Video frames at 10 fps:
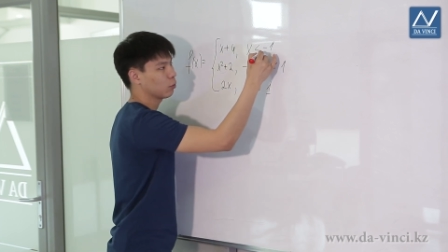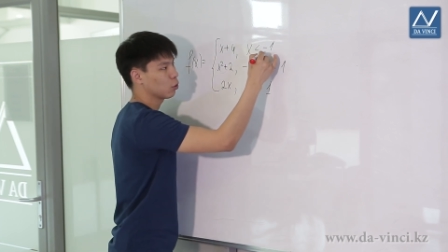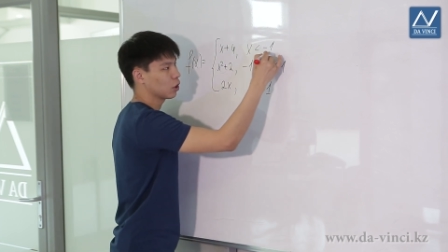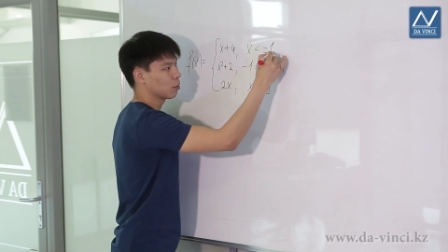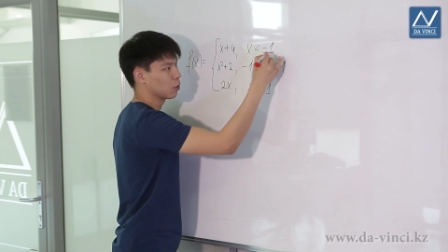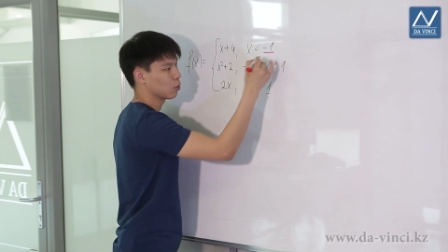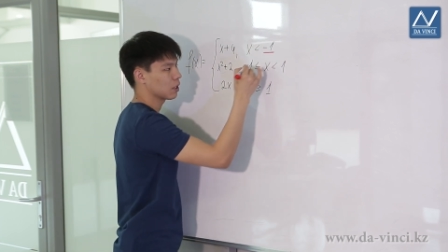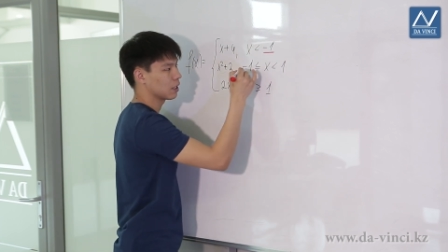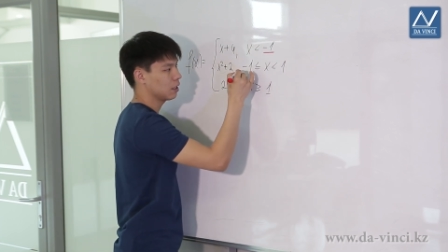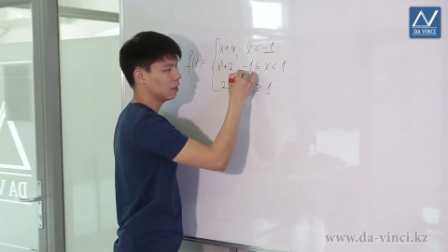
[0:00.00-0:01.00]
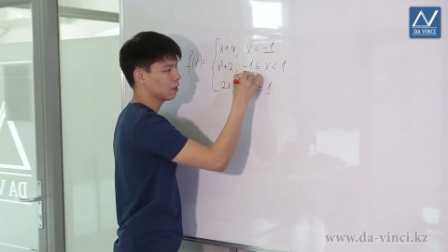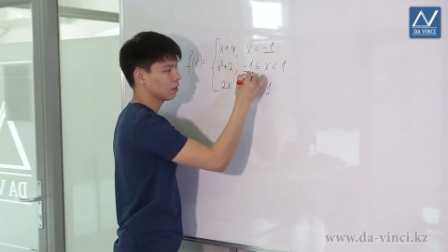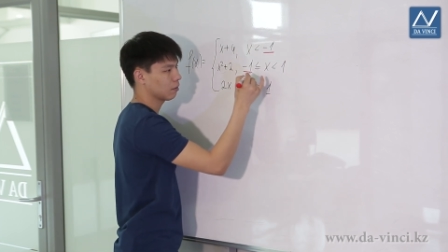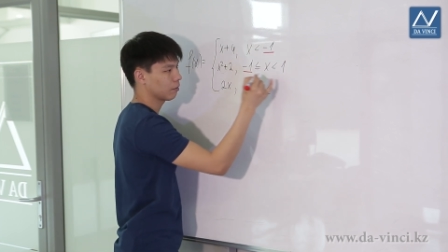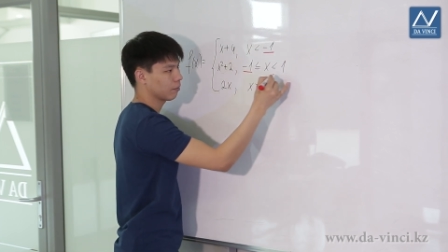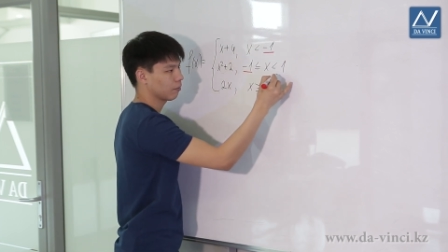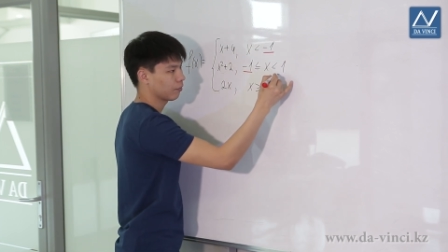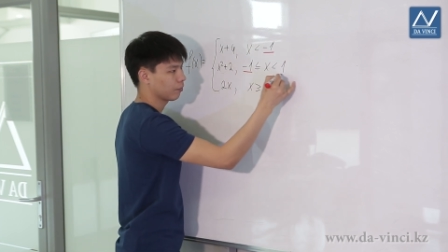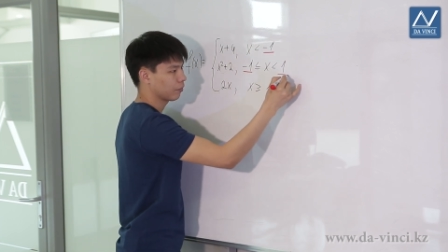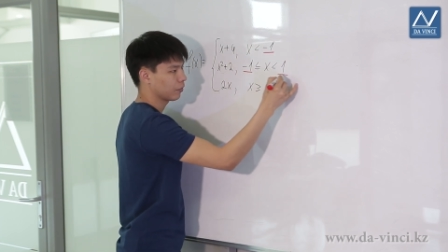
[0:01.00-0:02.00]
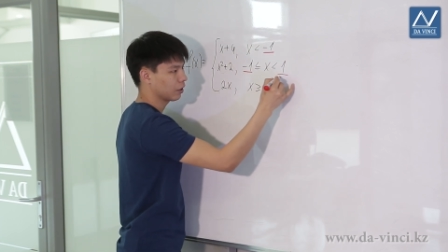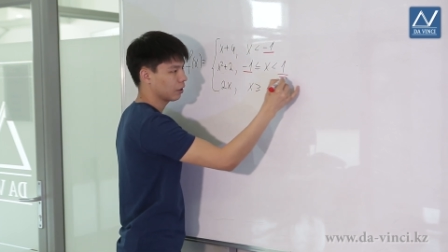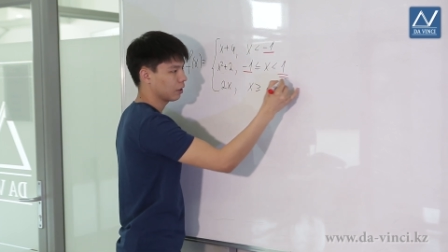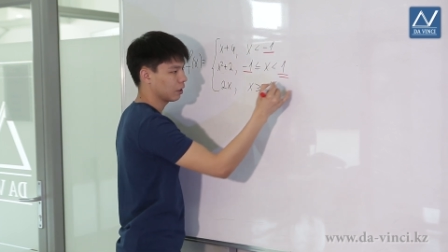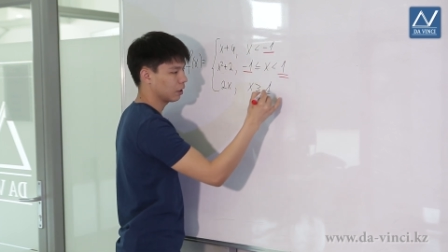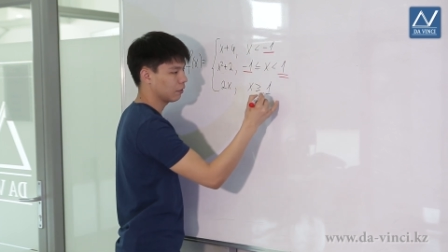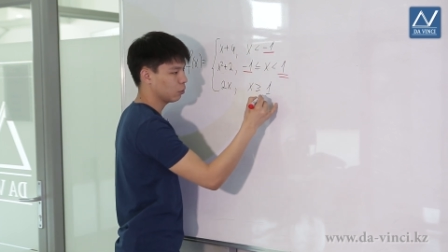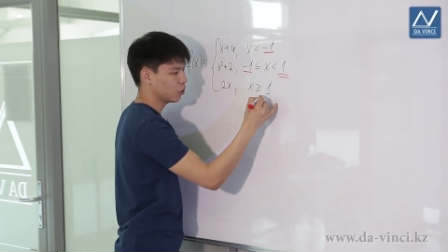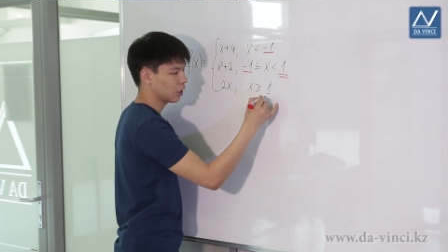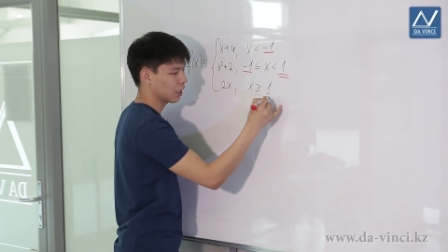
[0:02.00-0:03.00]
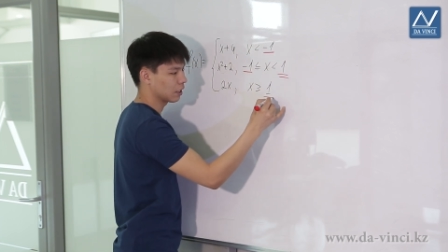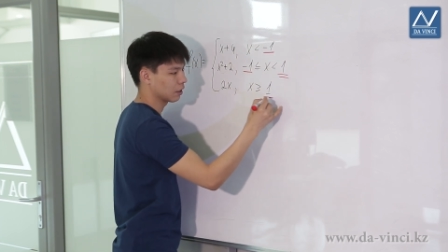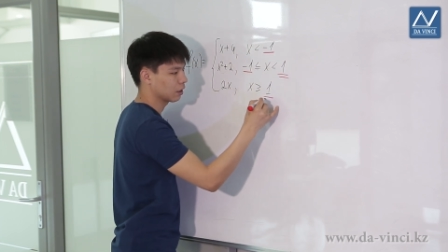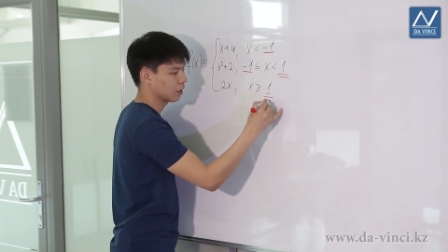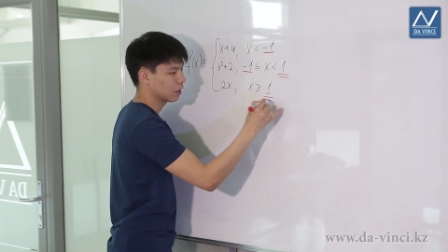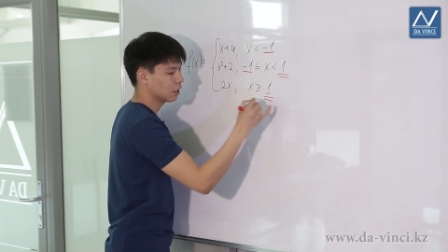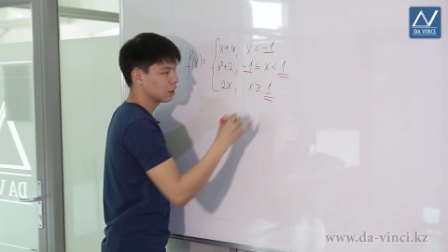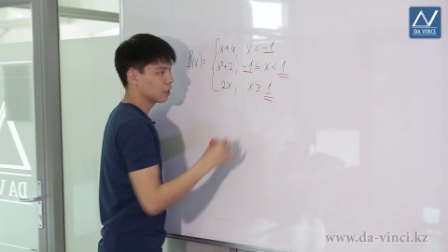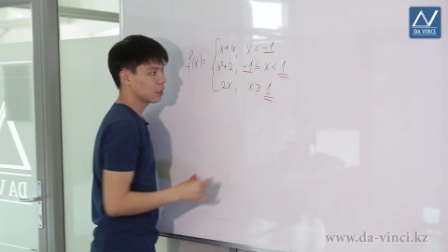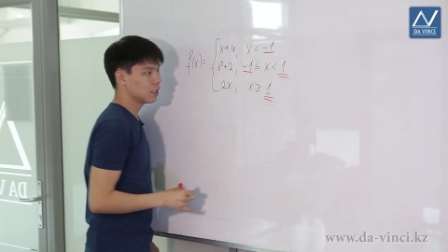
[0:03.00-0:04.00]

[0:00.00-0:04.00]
namely at the point -1 and at point 1.